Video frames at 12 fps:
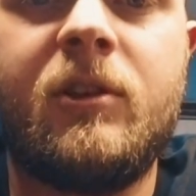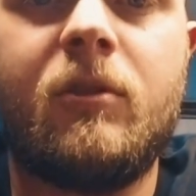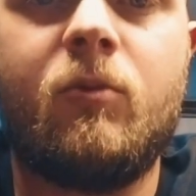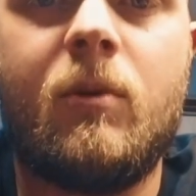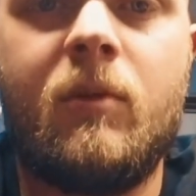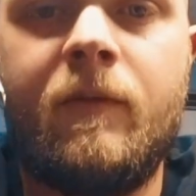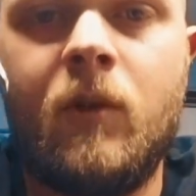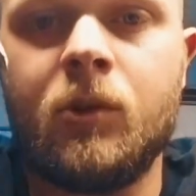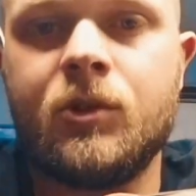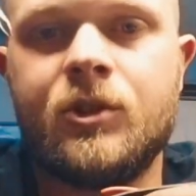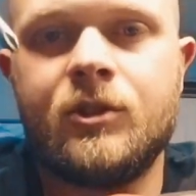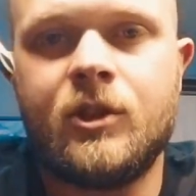what my
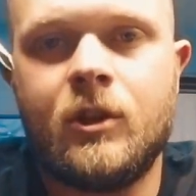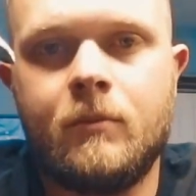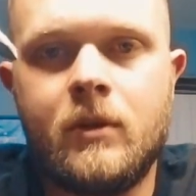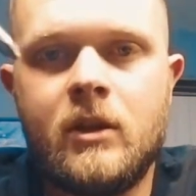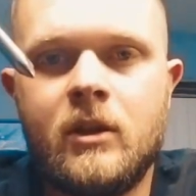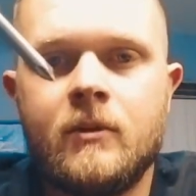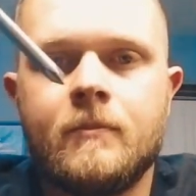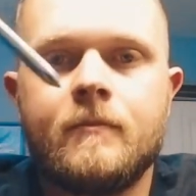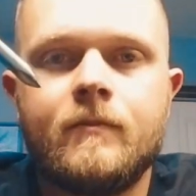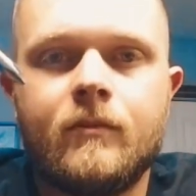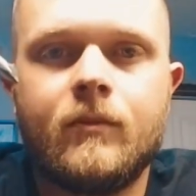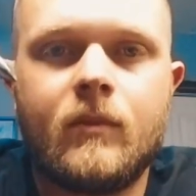voltage is going to be
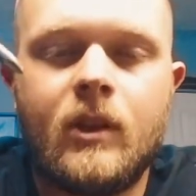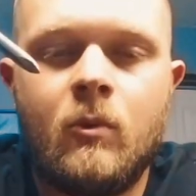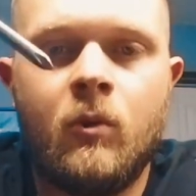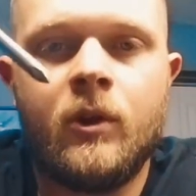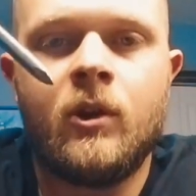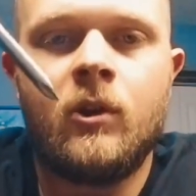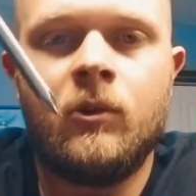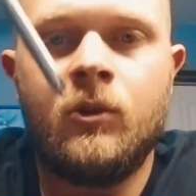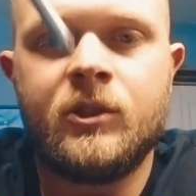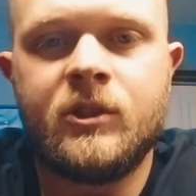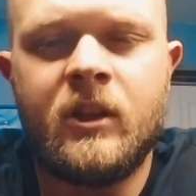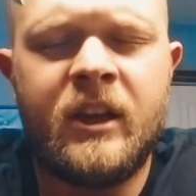and what it all
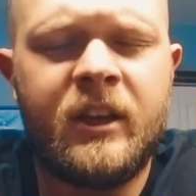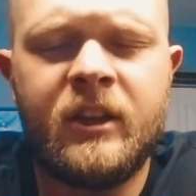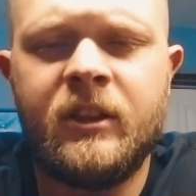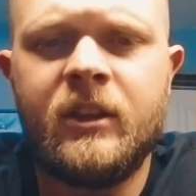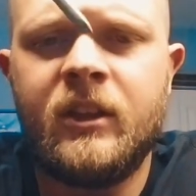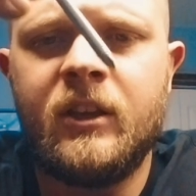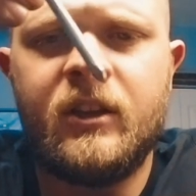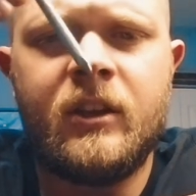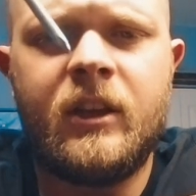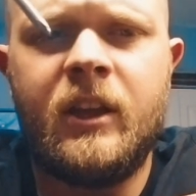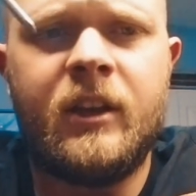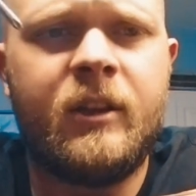looks like in the end,
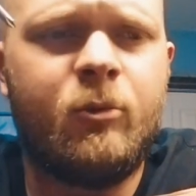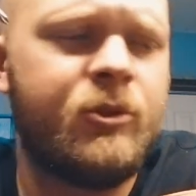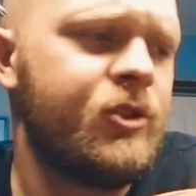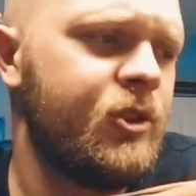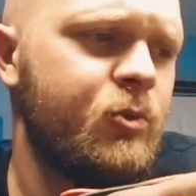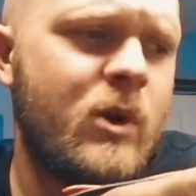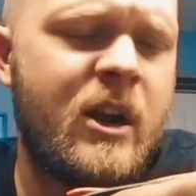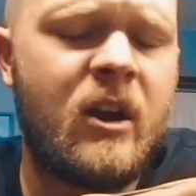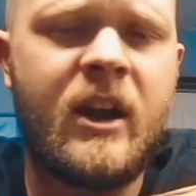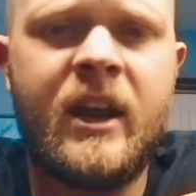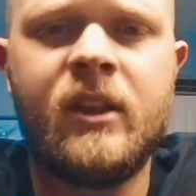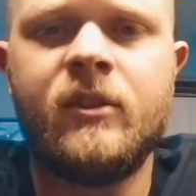and it was just wire
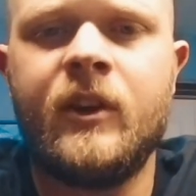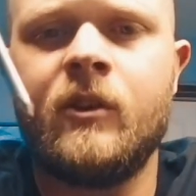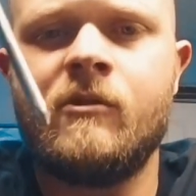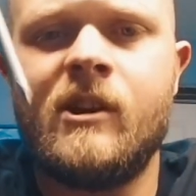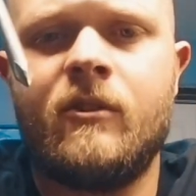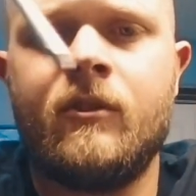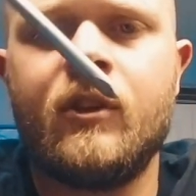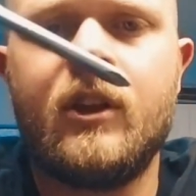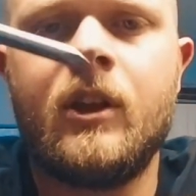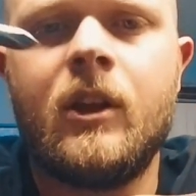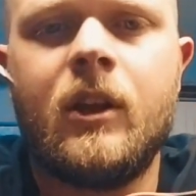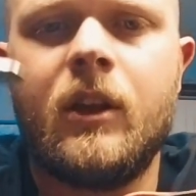I had laying around.
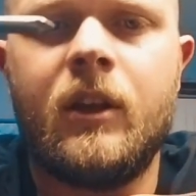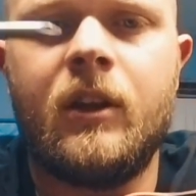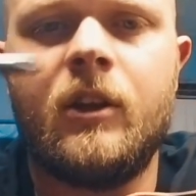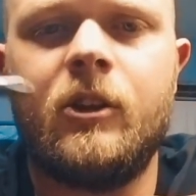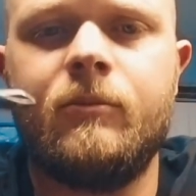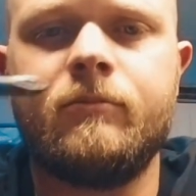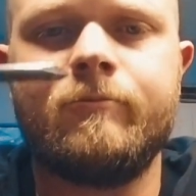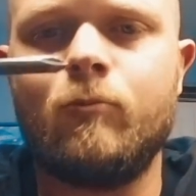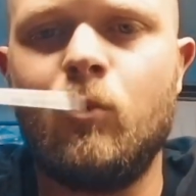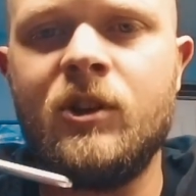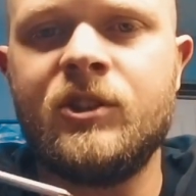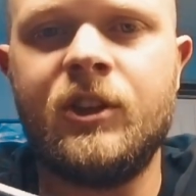
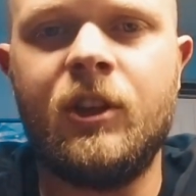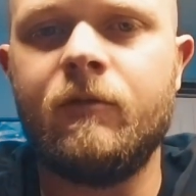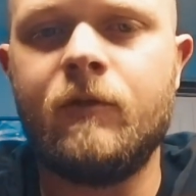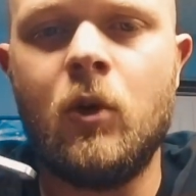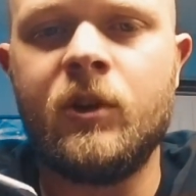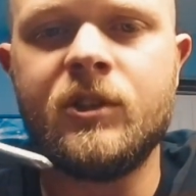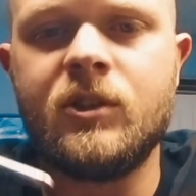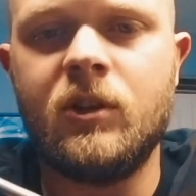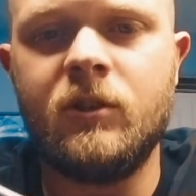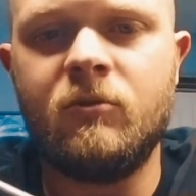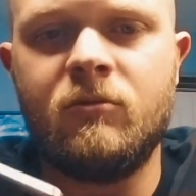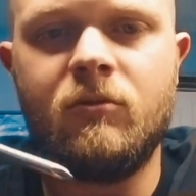Wasn't focused
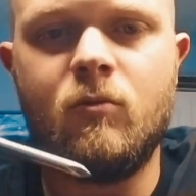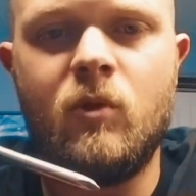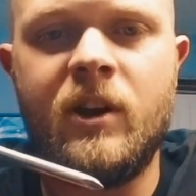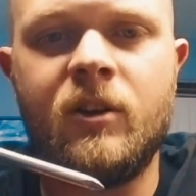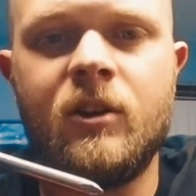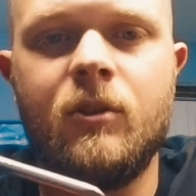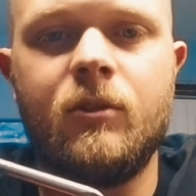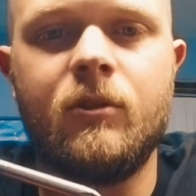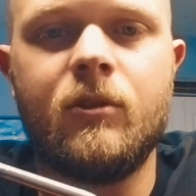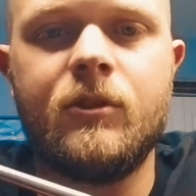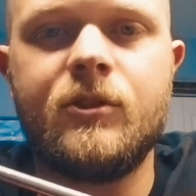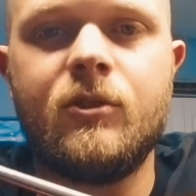on wire color.
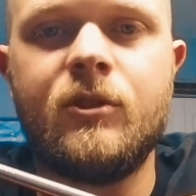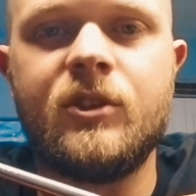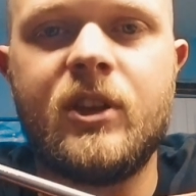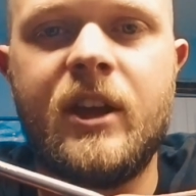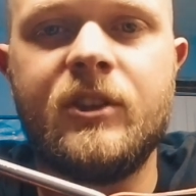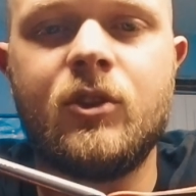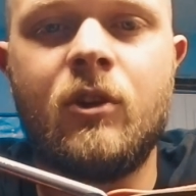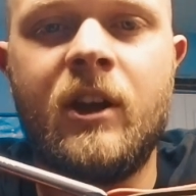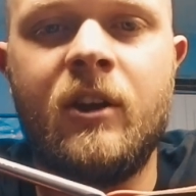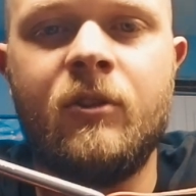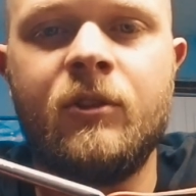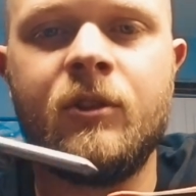So this guy's
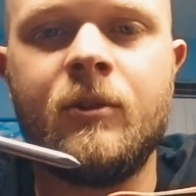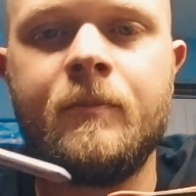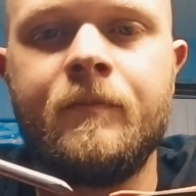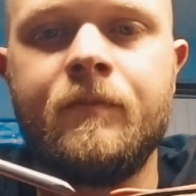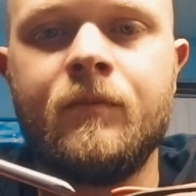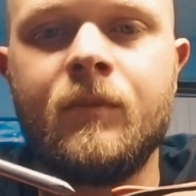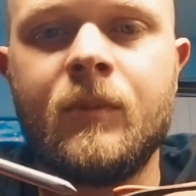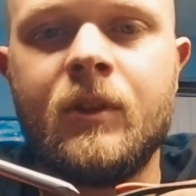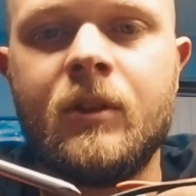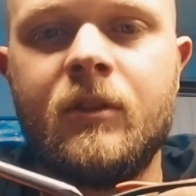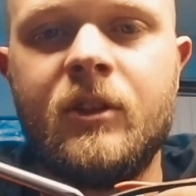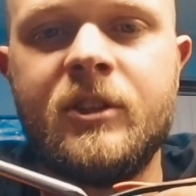ground,
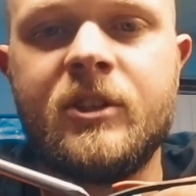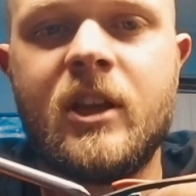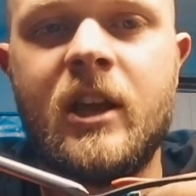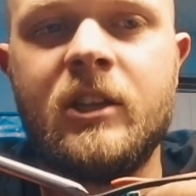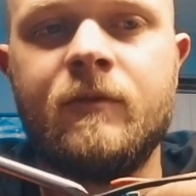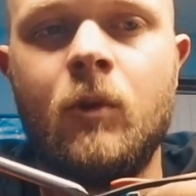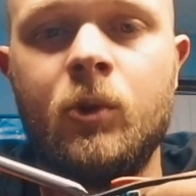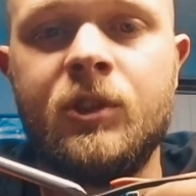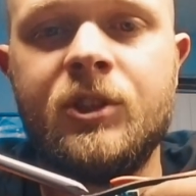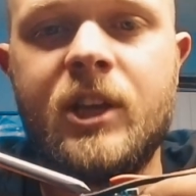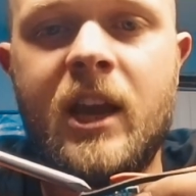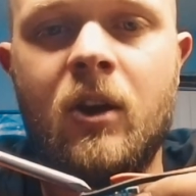this guy's
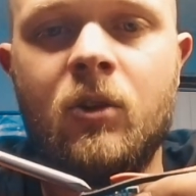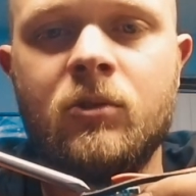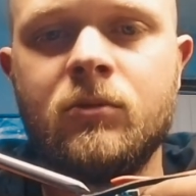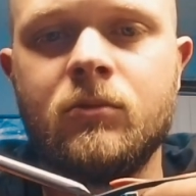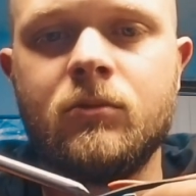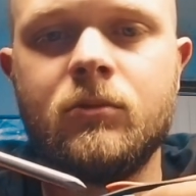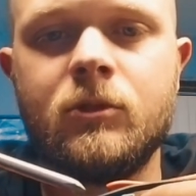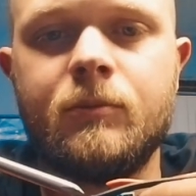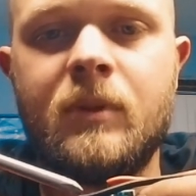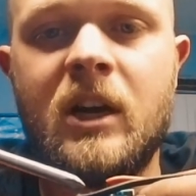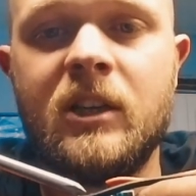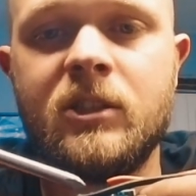voltage out,
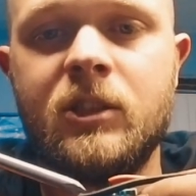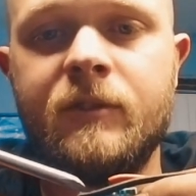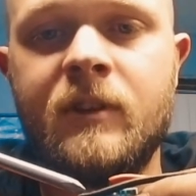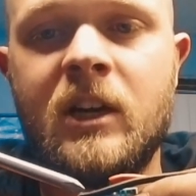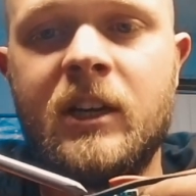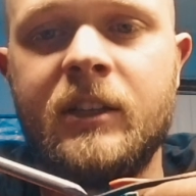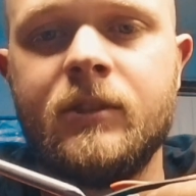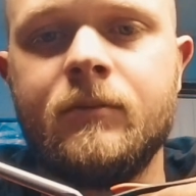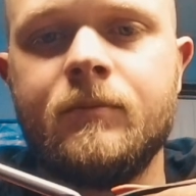positive hot,